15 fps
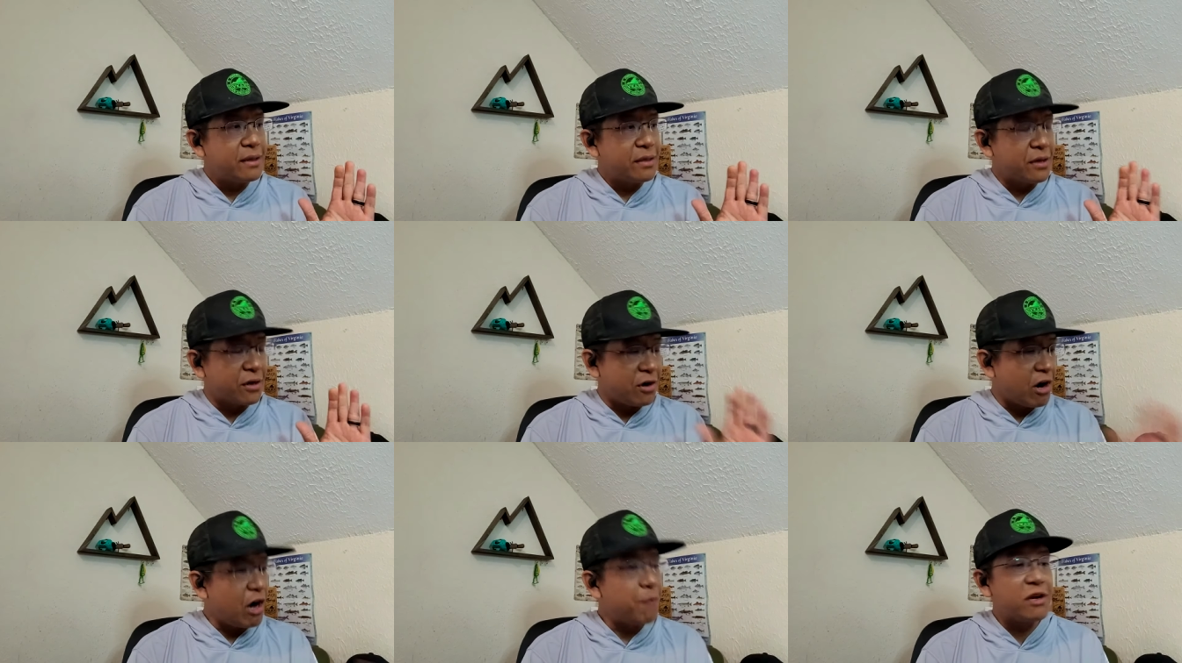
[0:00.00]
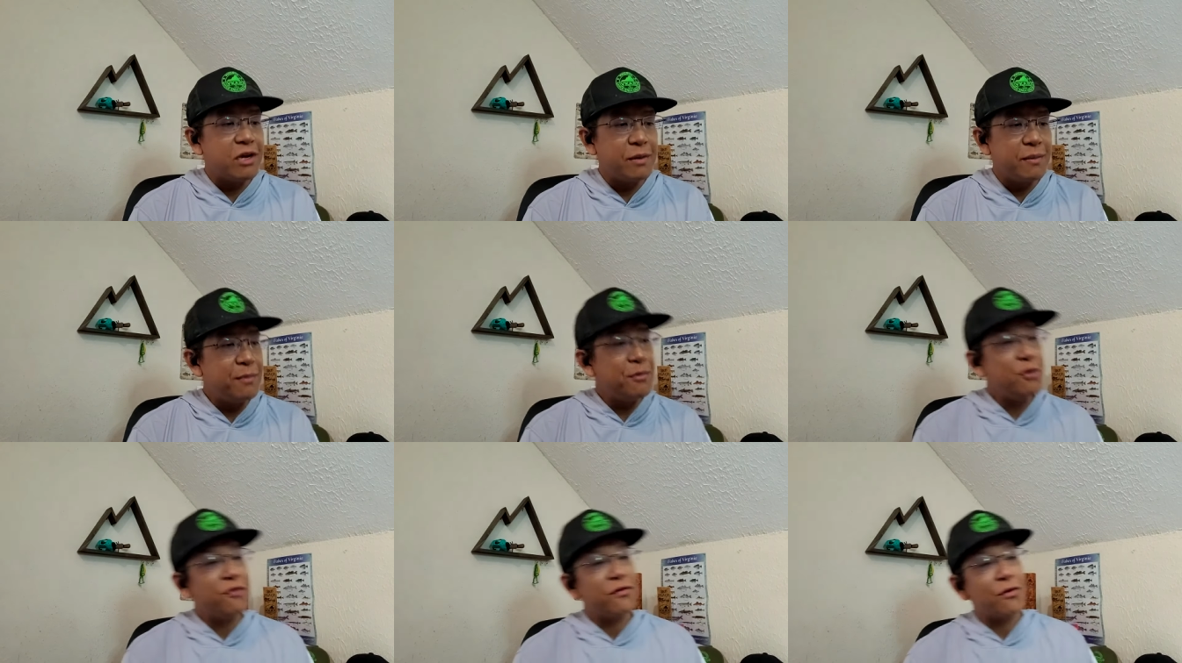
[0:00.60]
the carp are going to be
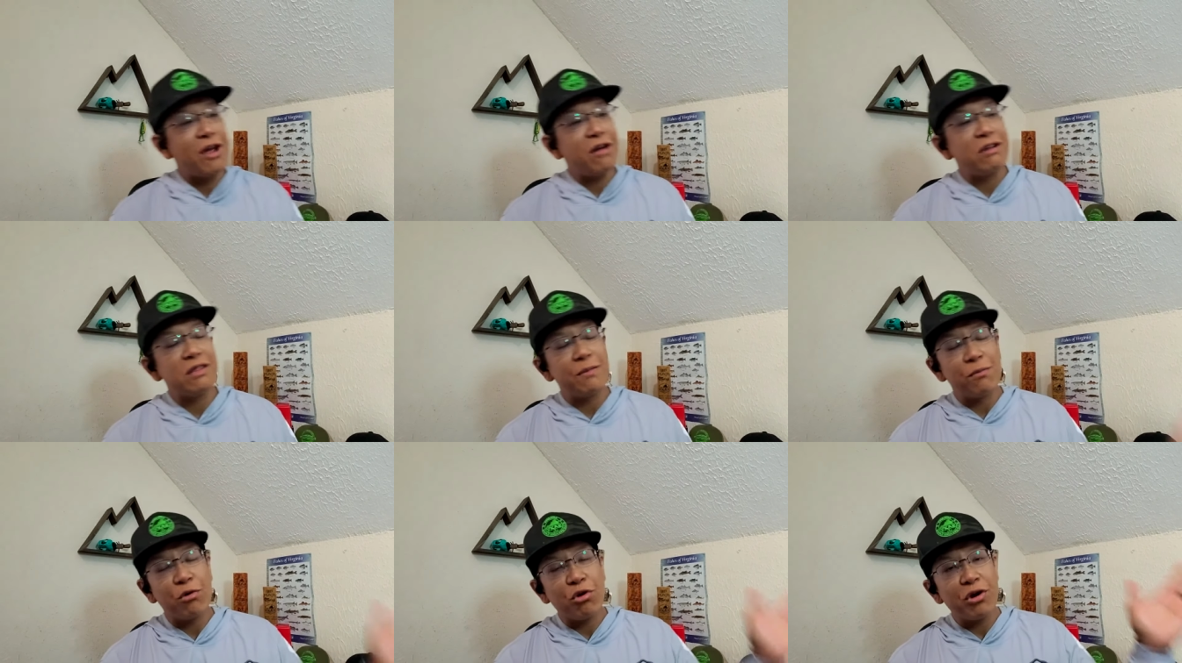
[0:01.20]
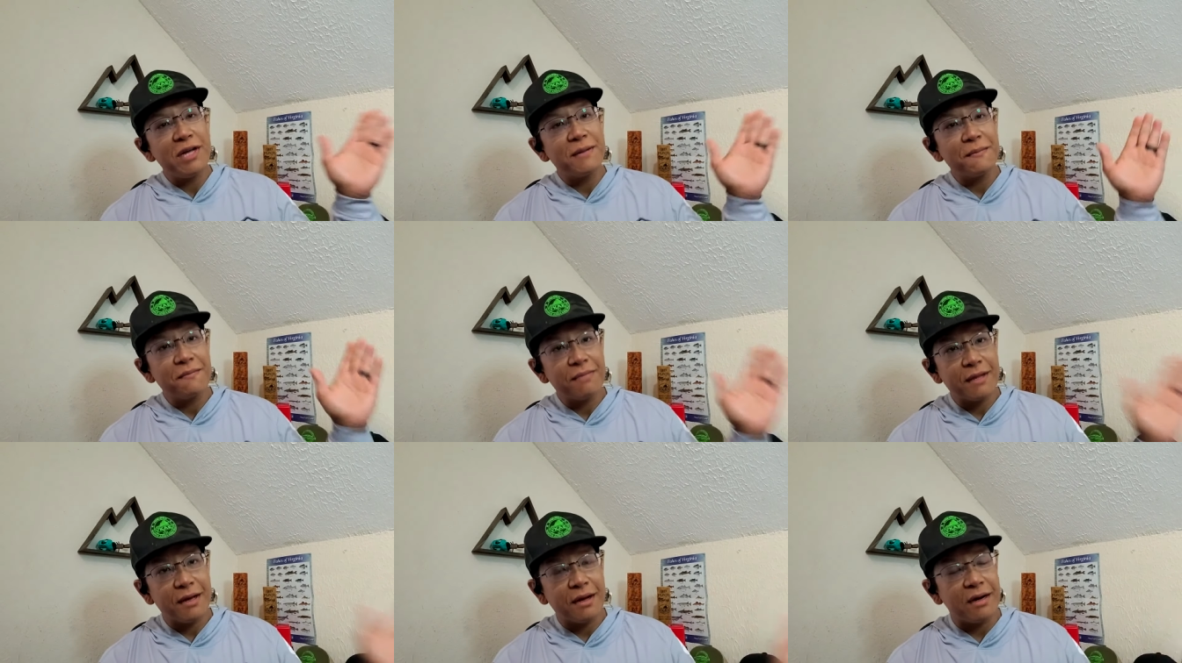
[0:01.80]
moving around in the morning,
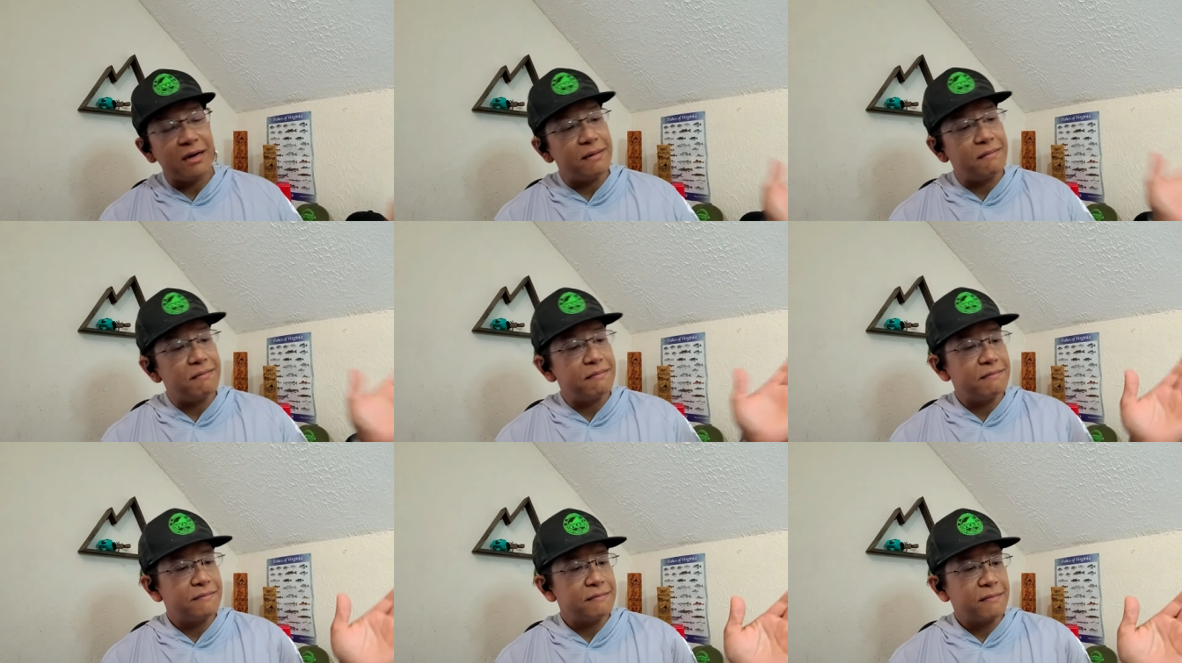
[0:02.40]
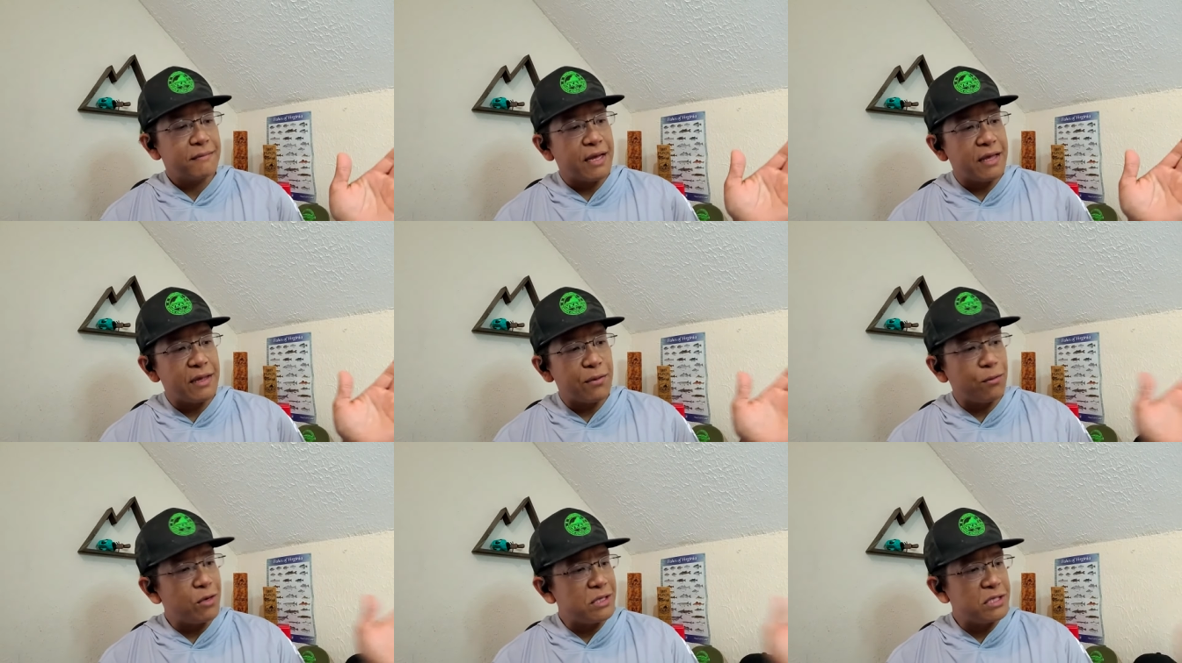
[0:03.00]
um, and
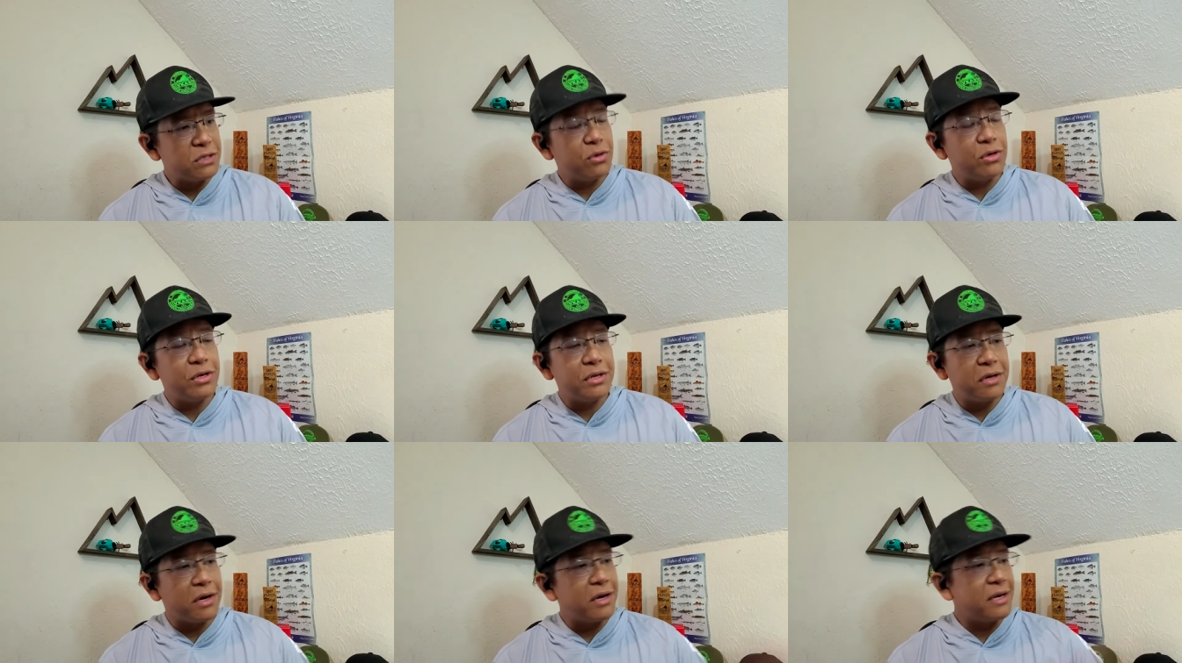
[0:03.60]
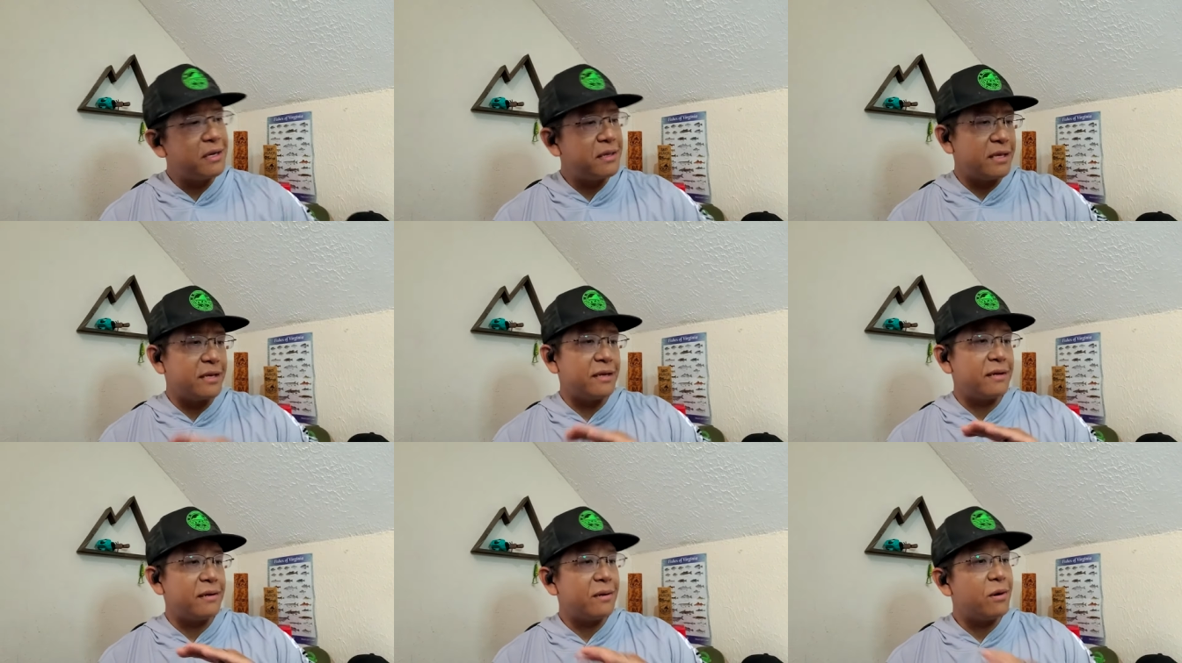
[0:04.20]
then once they're done, then